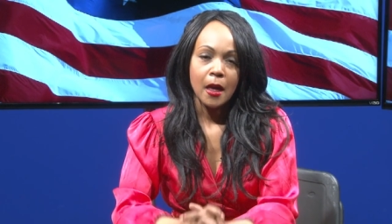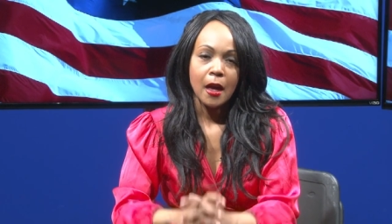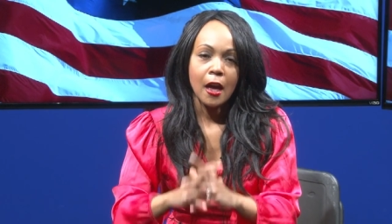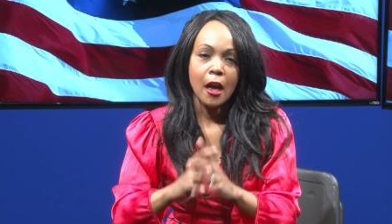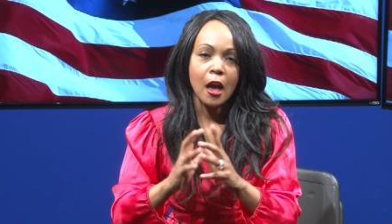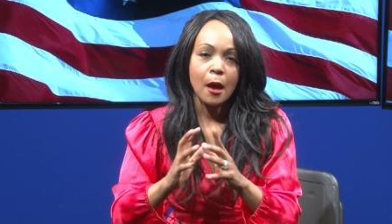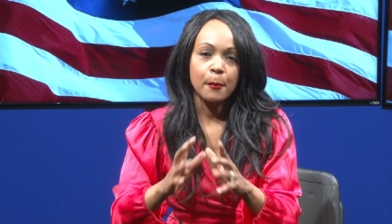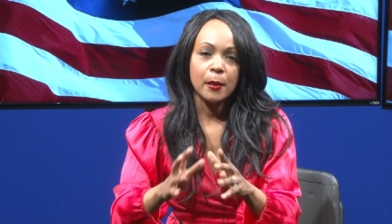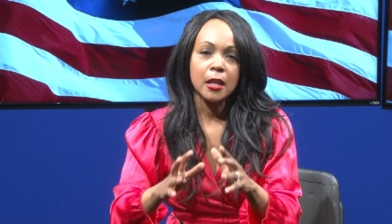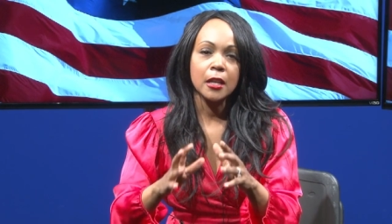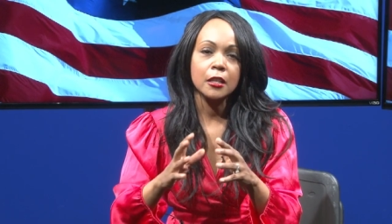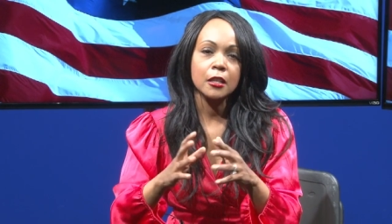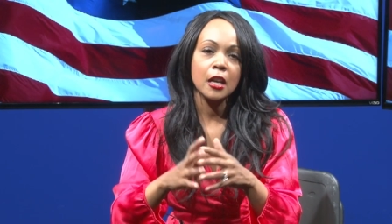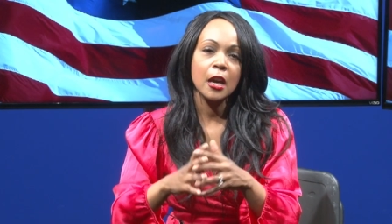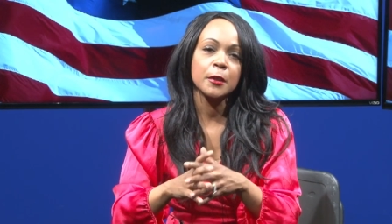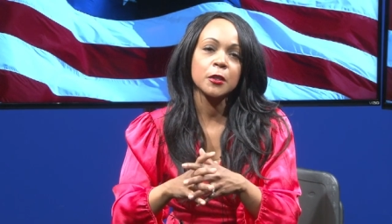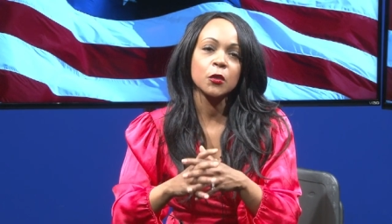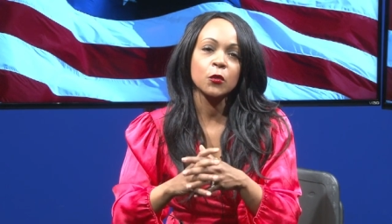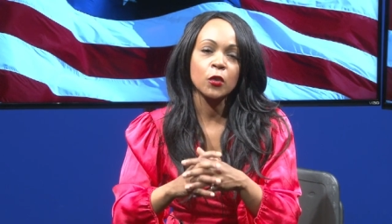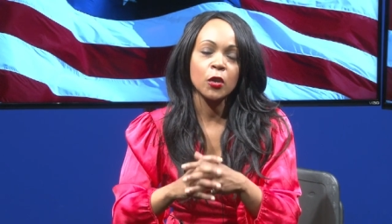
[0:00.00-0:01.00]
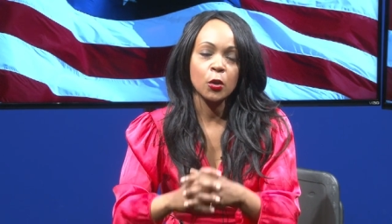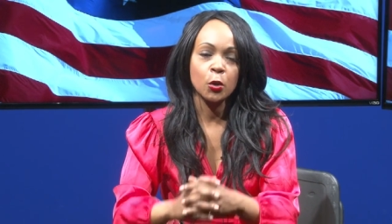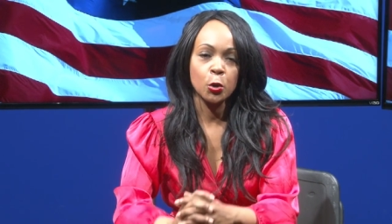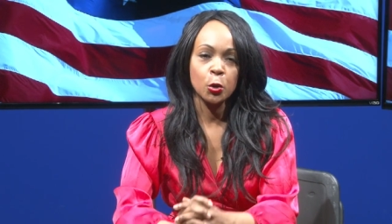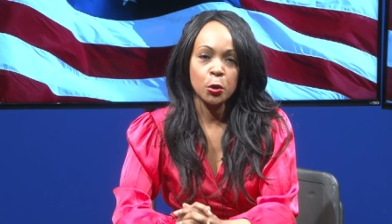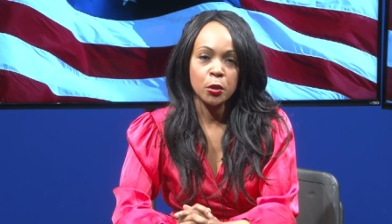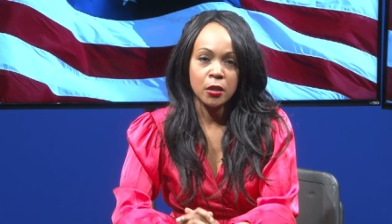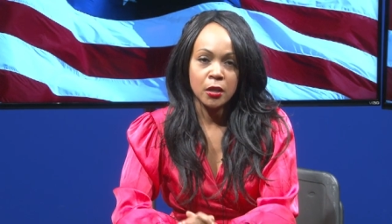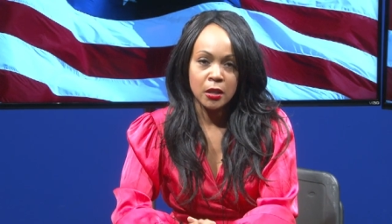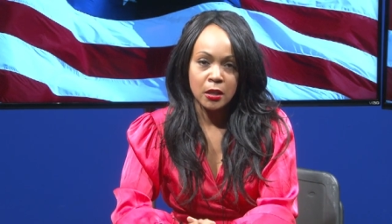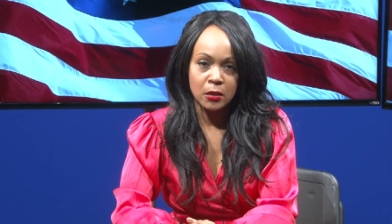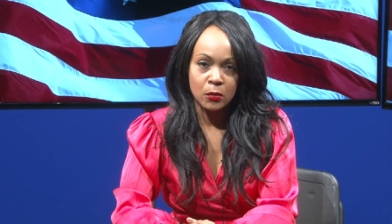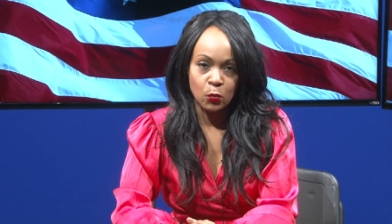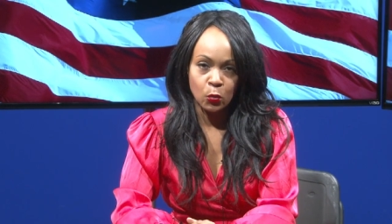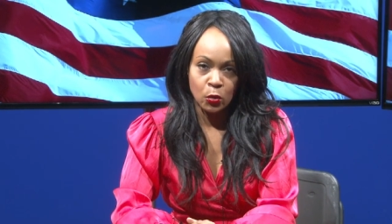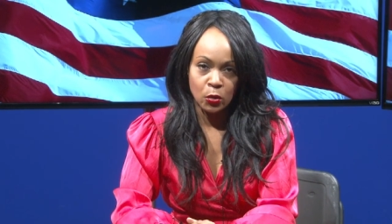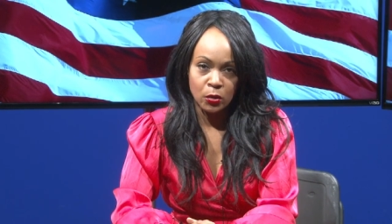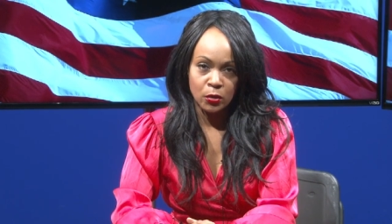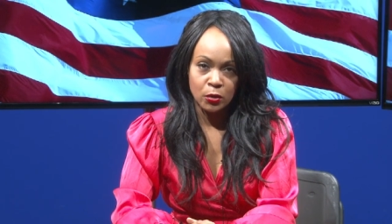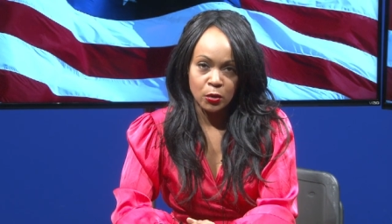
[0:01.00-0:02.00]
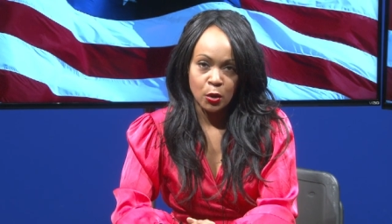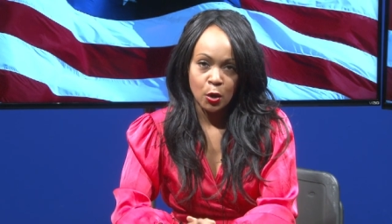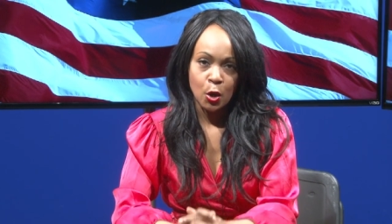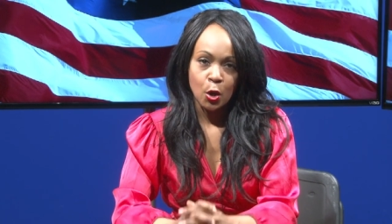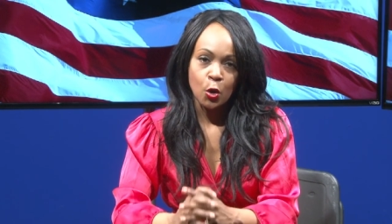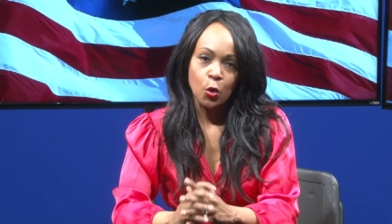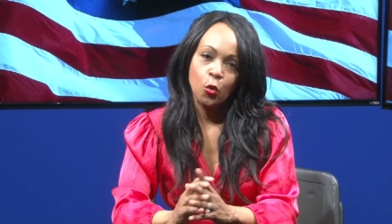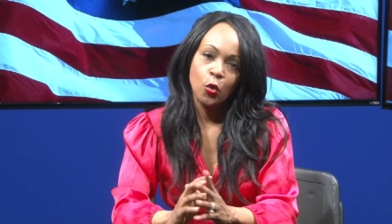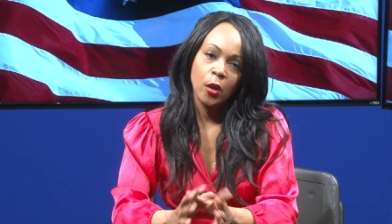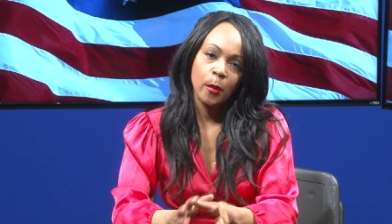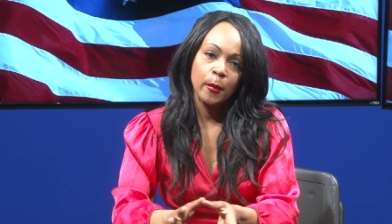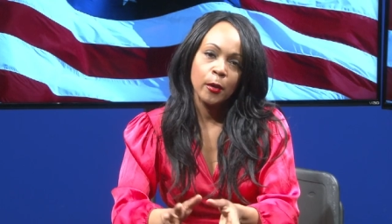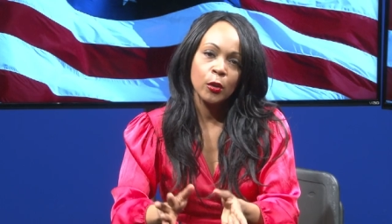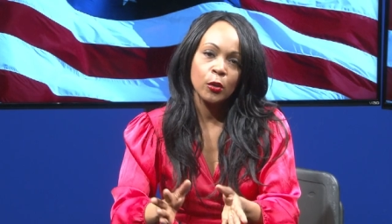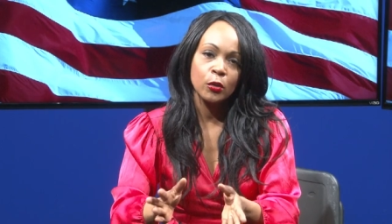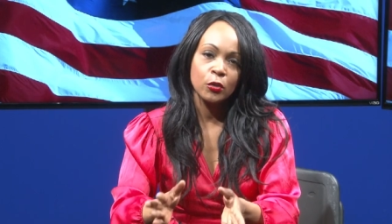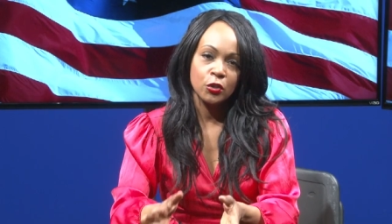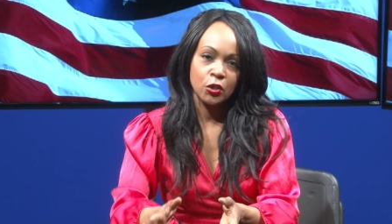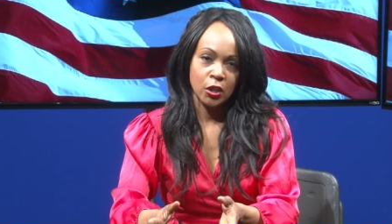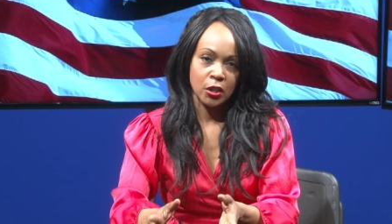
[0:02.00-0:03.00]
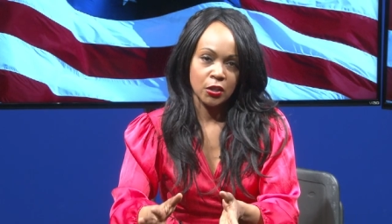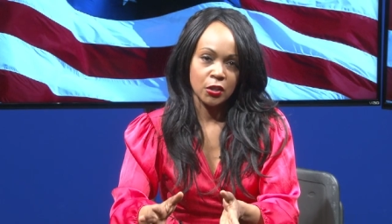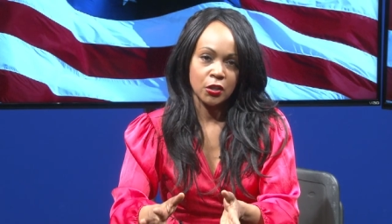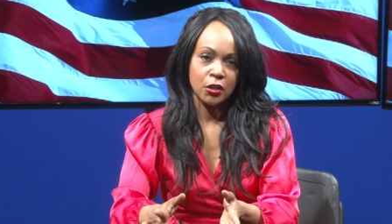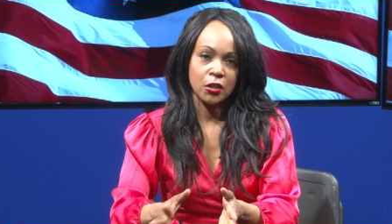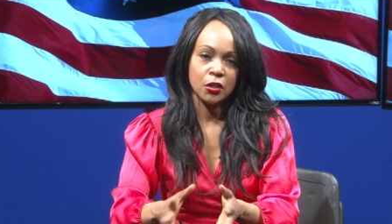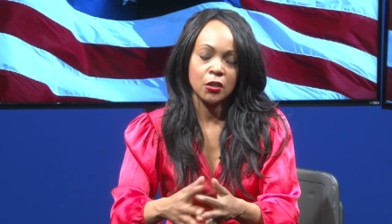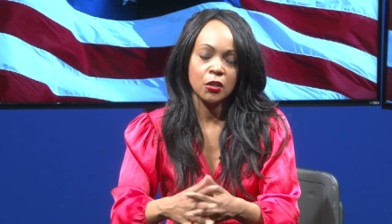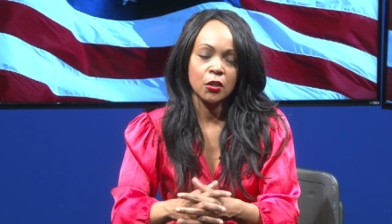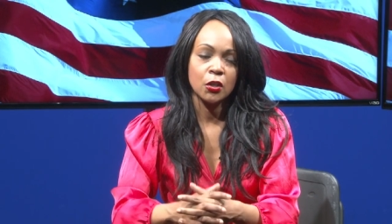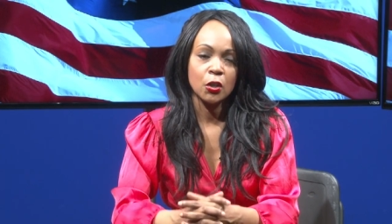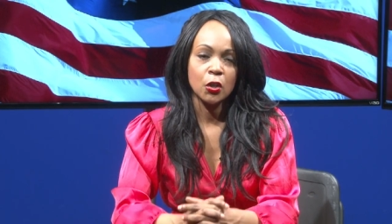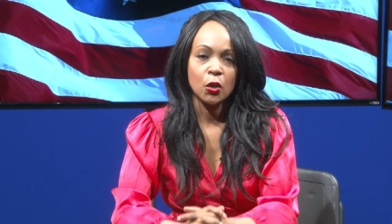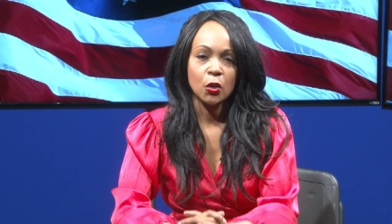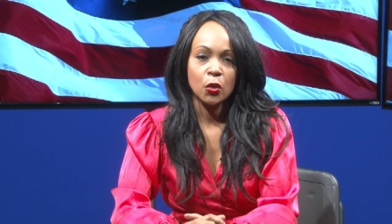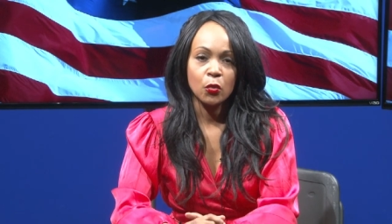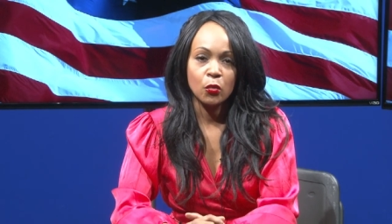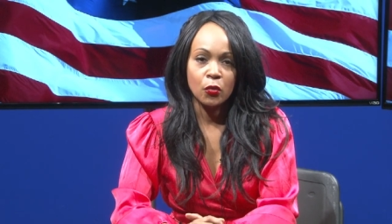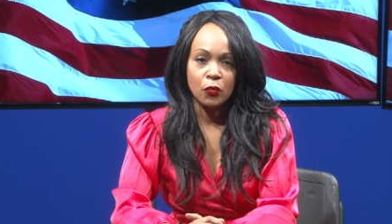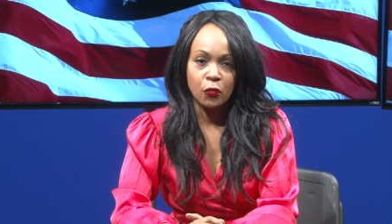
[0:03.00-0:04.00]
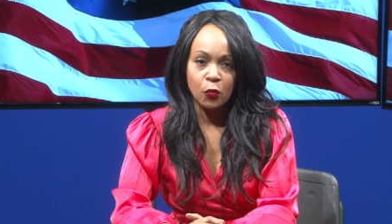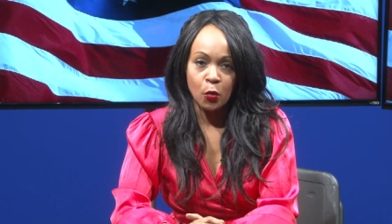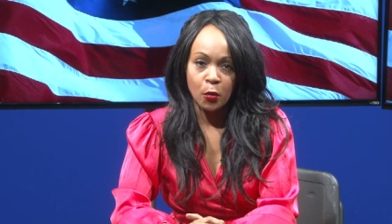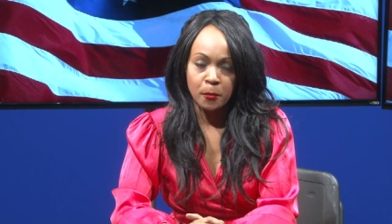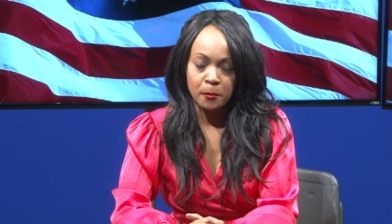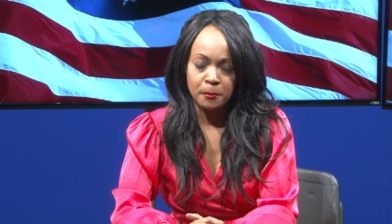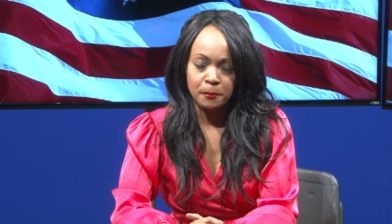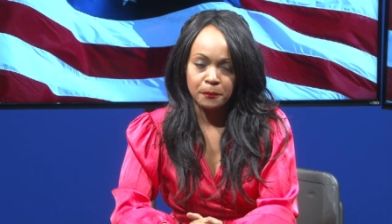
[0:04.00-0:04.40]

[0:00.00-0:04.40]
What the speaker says: How many times have we heard these words? Criminal justice reform.